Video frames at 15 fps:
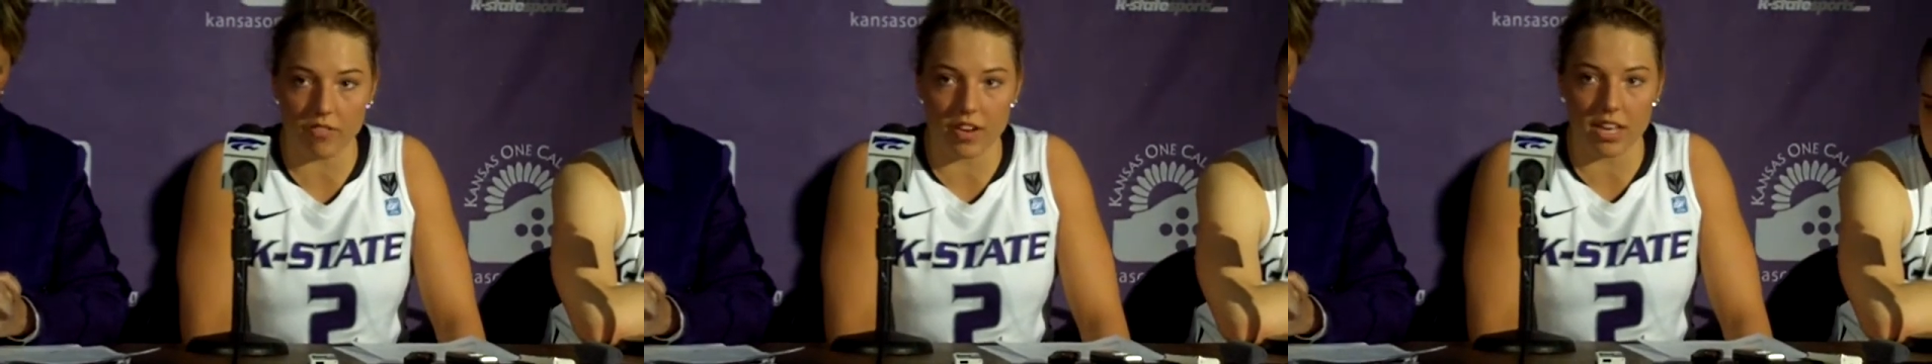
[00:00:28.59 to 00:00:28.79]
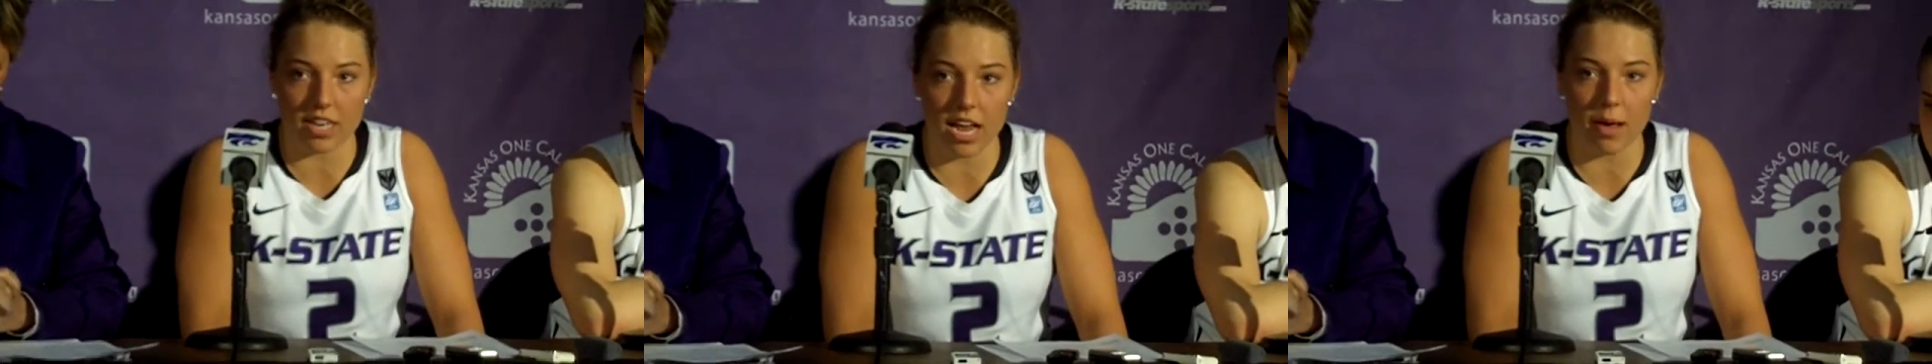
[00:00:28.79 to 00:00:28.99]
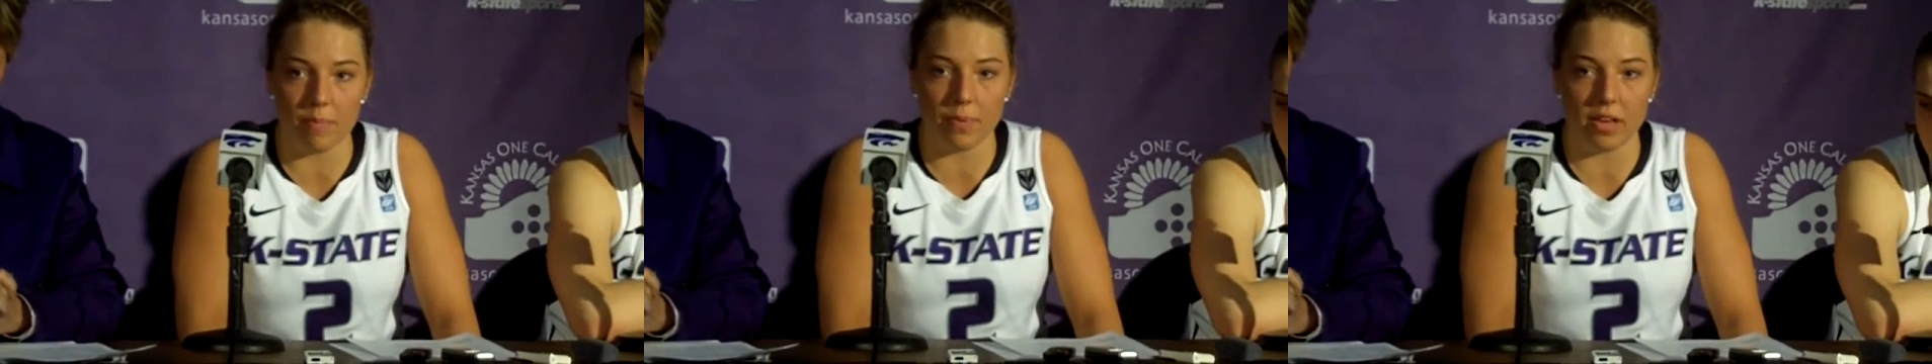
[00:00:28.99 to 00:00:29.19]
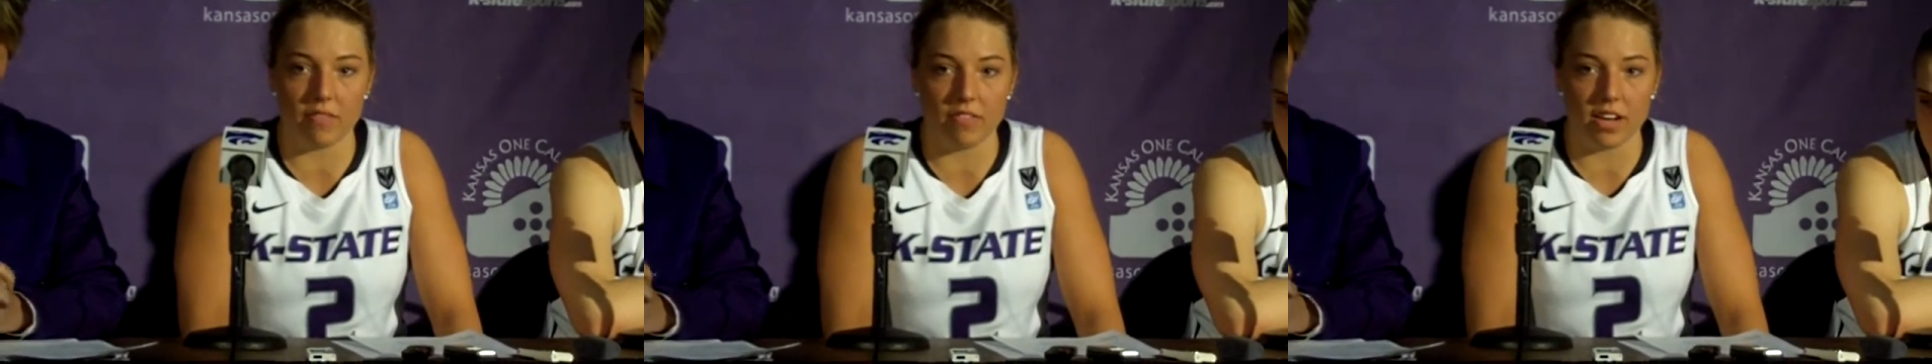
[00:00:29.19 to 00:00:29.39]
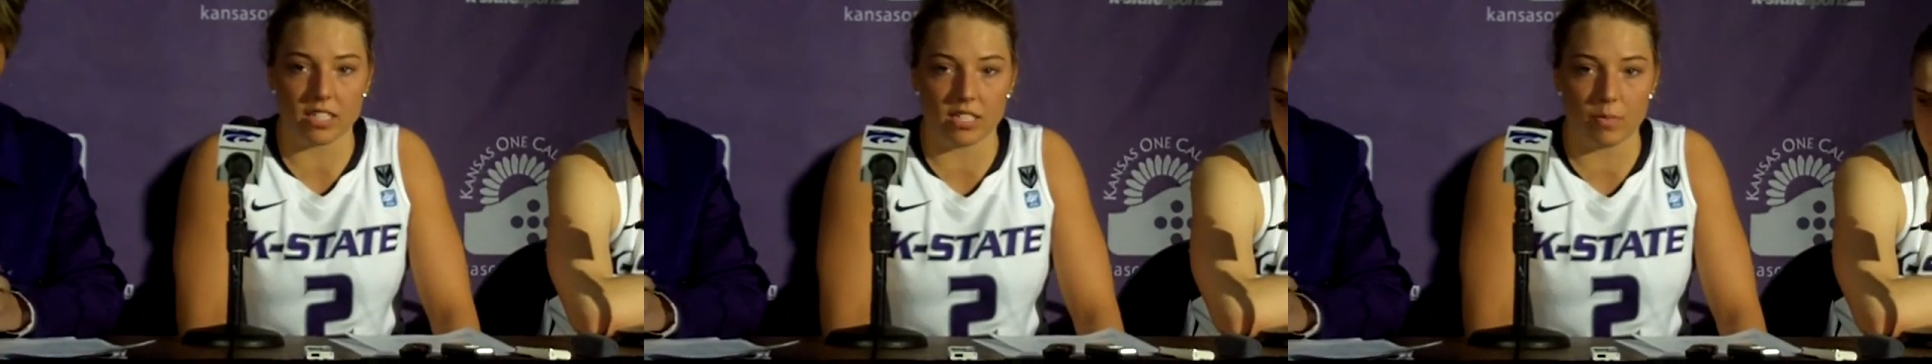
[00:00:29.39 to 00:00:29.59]
and not be
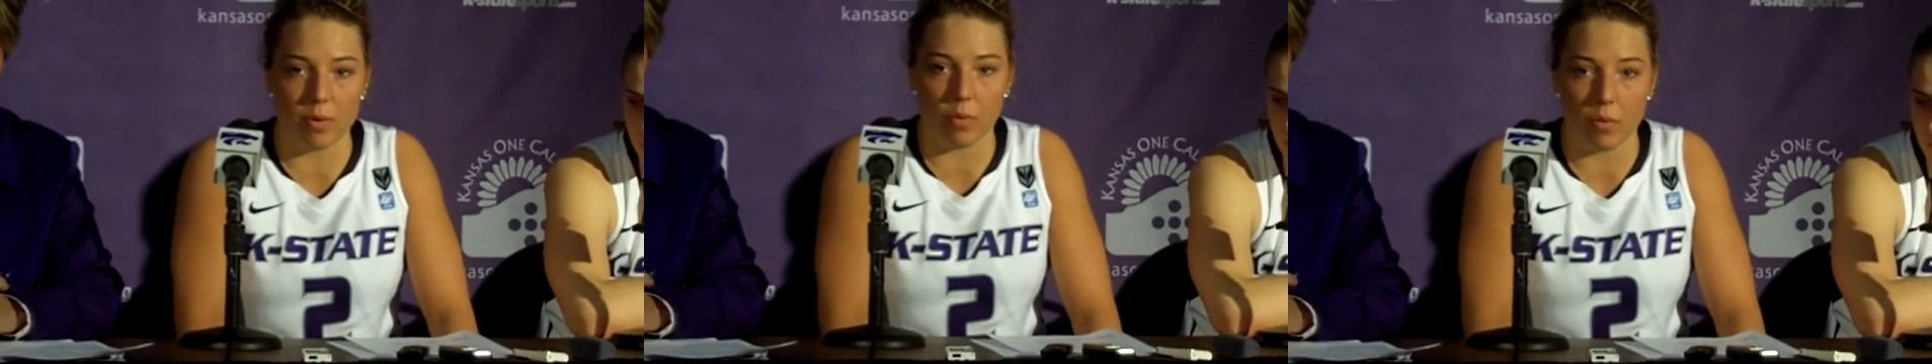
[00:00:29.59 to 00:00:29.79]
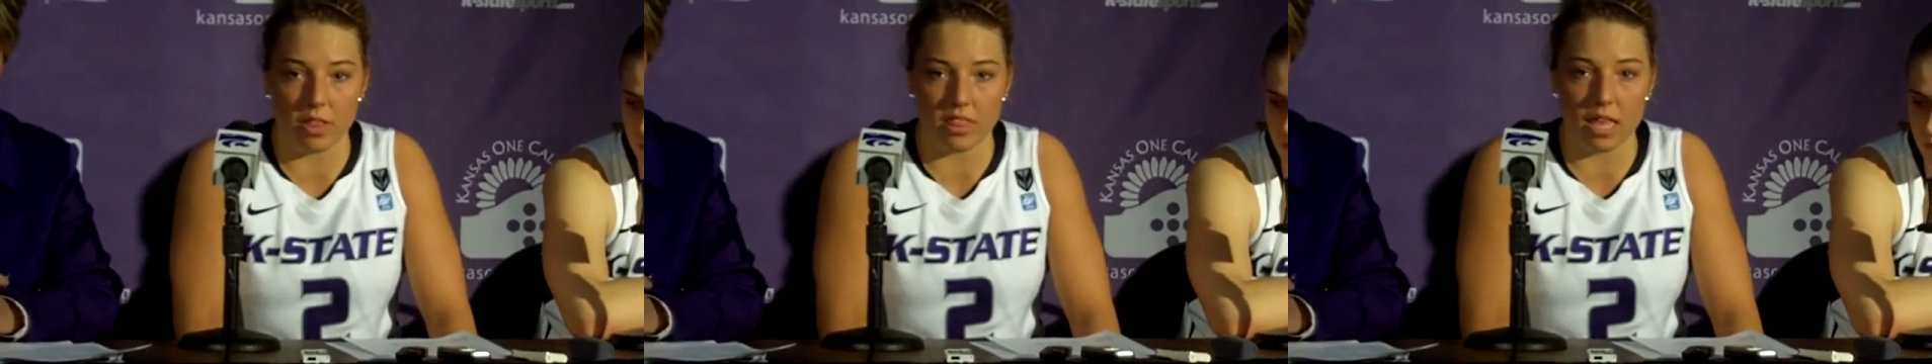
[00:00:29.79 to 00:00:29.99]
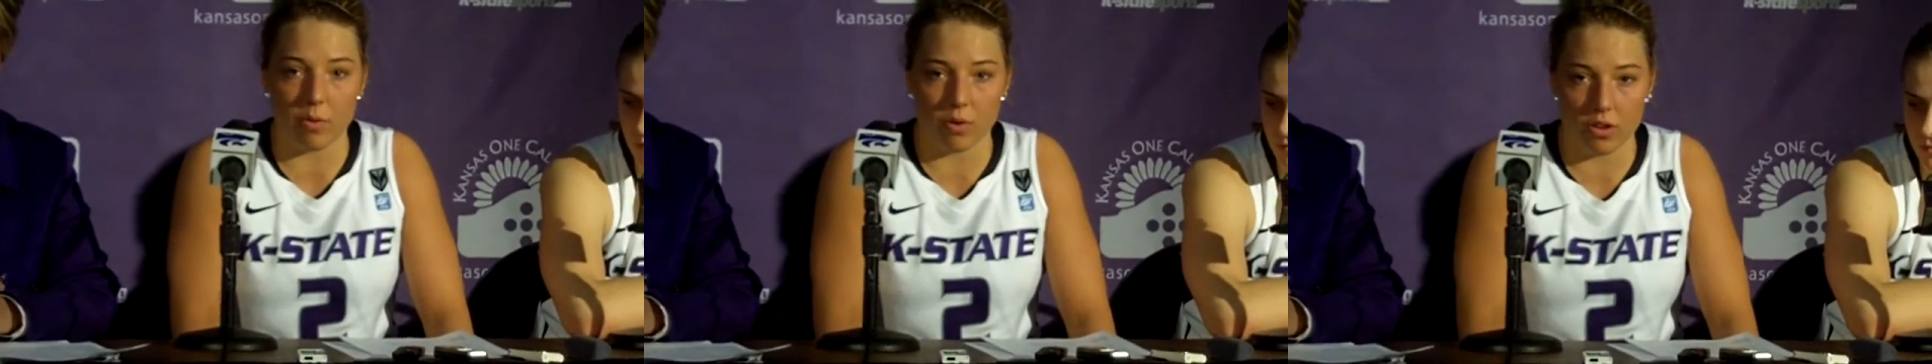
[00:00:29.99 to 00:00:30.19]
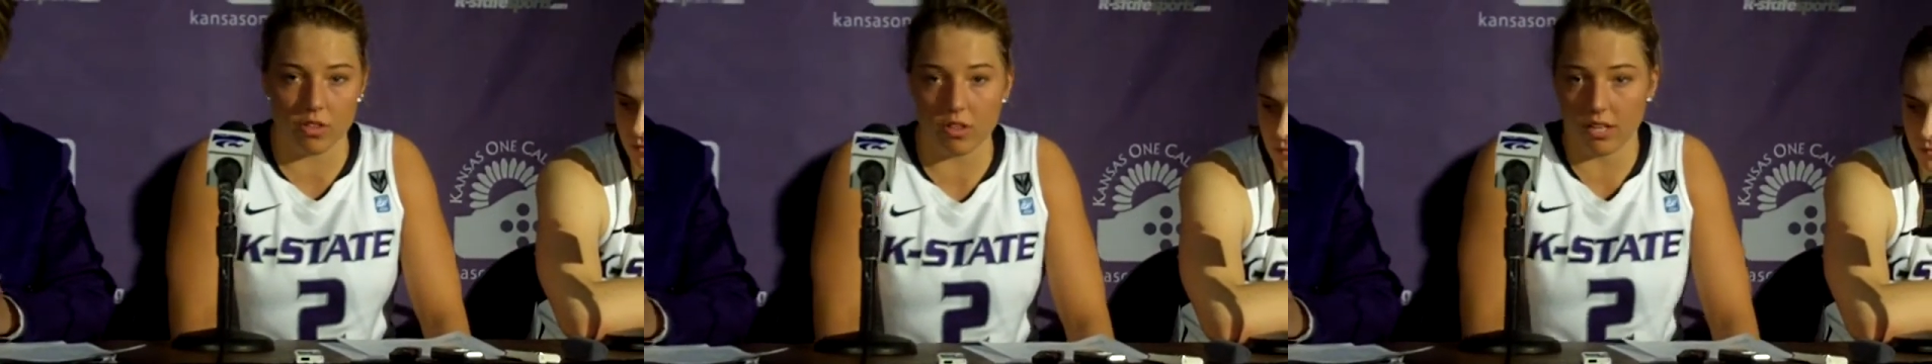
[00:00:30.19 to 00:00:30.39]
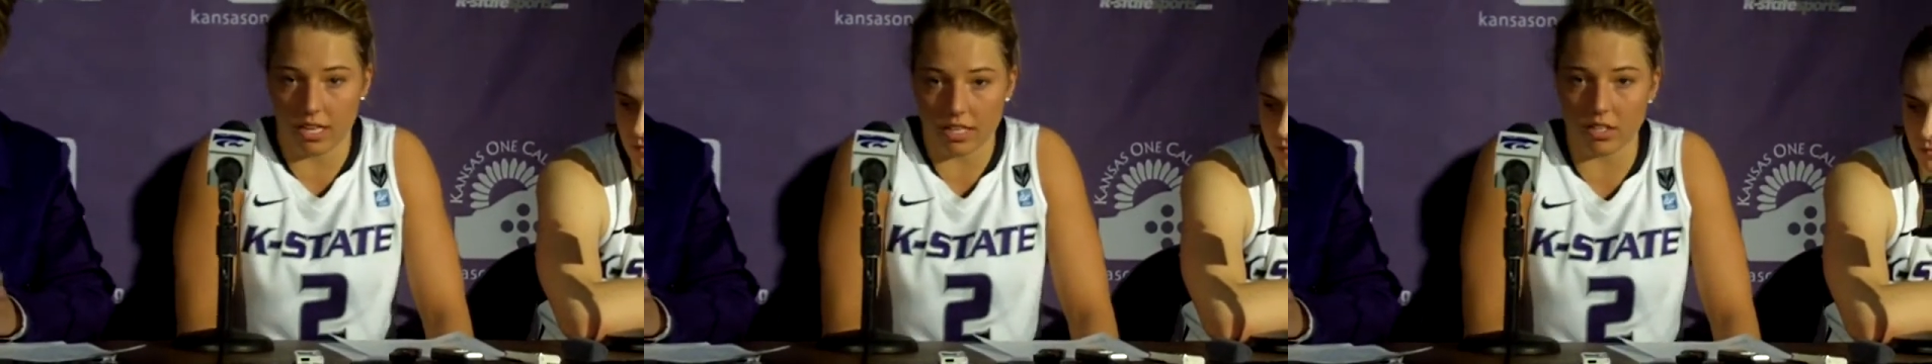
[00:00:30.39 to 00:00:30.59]
affected by what they were
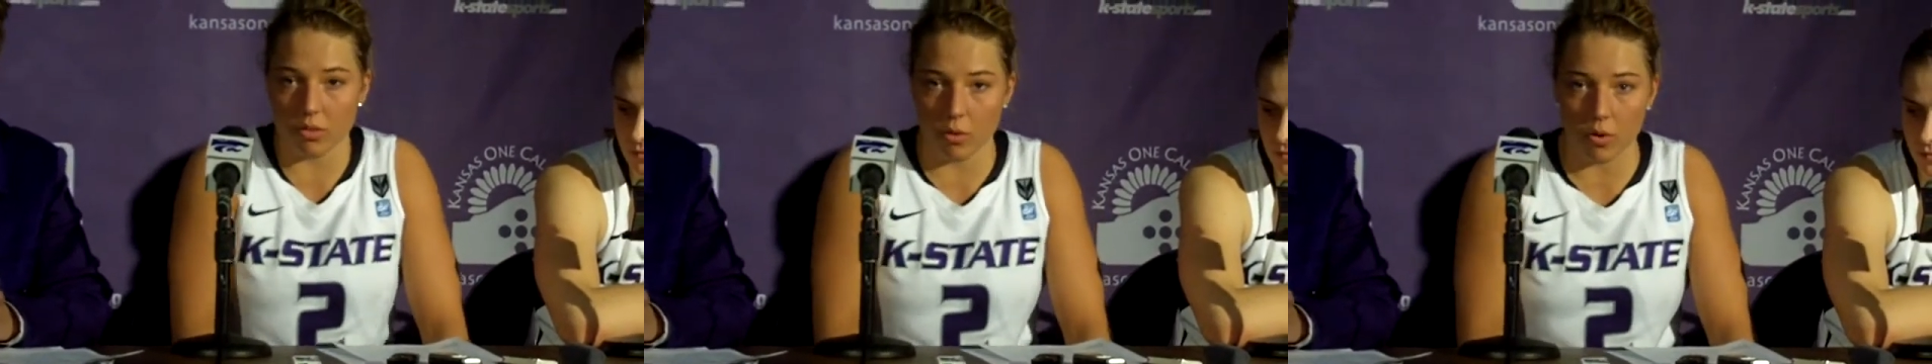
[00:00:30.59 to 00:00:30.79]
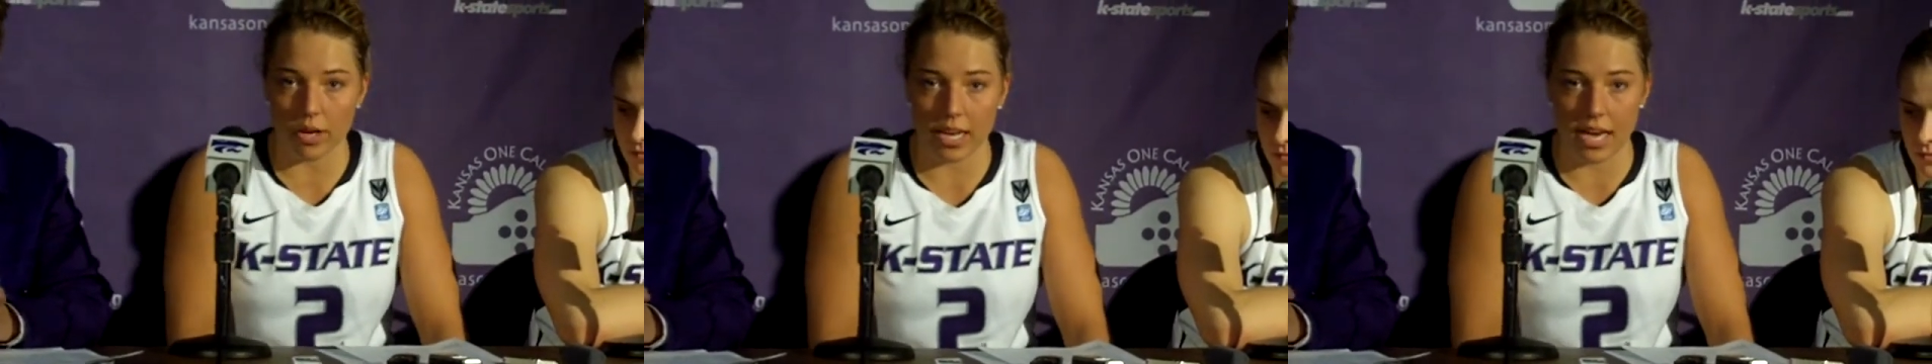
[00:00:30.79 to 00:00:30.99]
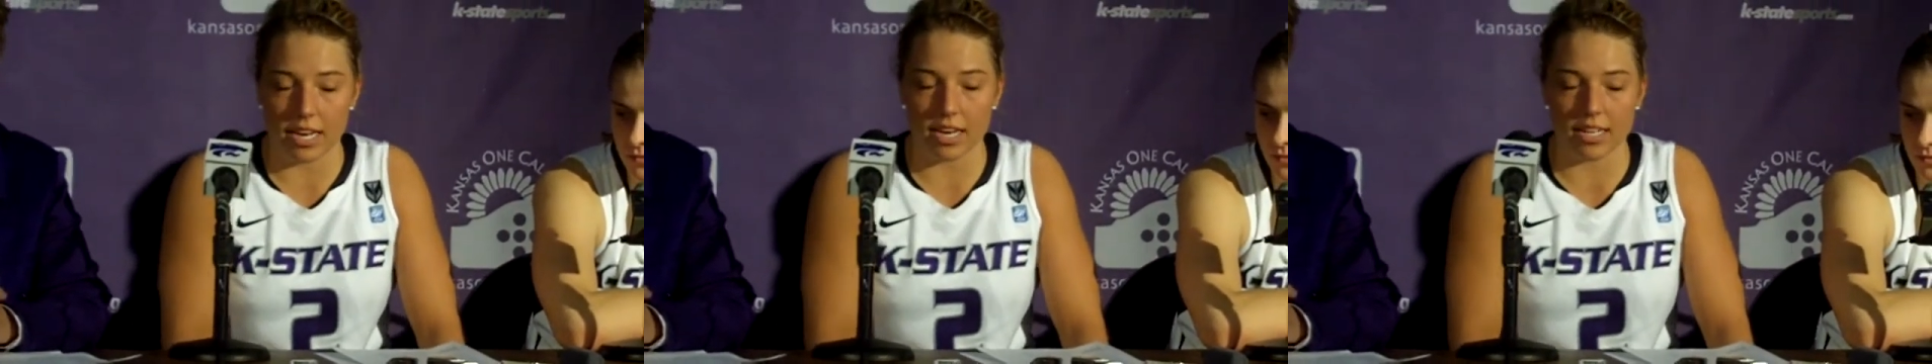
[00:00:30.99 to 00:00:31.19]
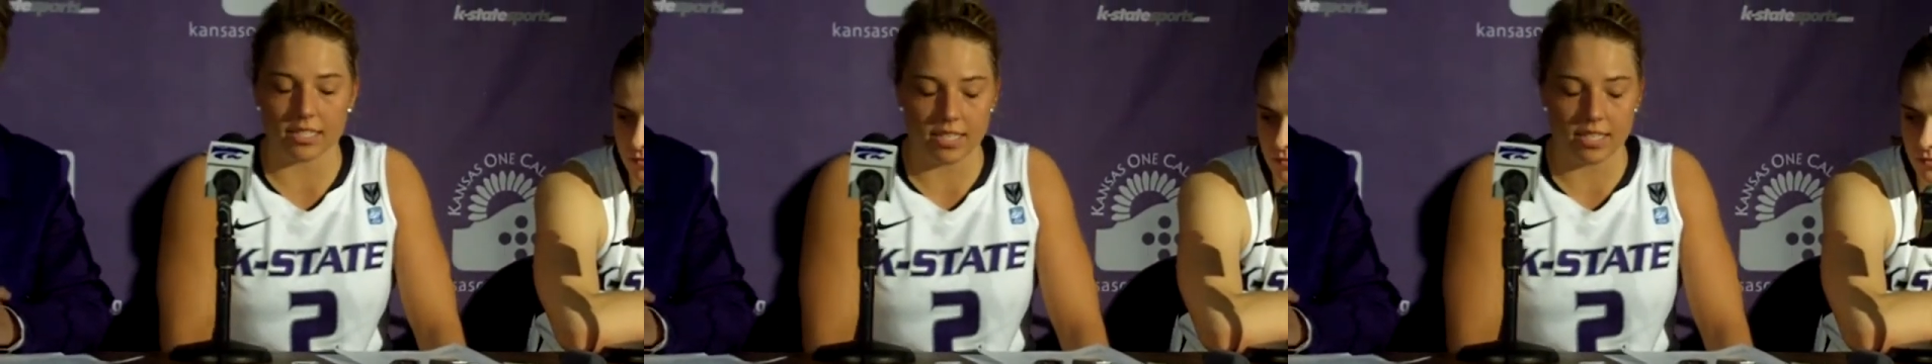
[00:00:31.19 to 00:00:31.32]
like throwing at us.